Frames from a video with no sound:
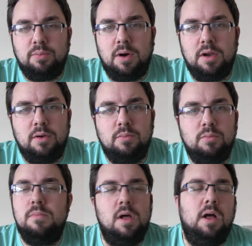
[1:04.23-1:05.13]
one,
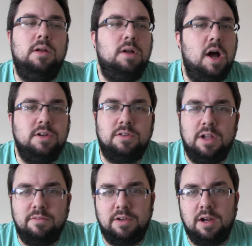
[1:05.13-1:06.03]
I just
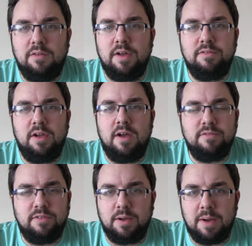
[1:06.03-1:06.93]
loved it. I love
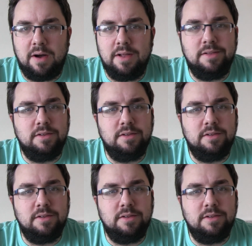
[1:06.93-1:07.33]
everything about it.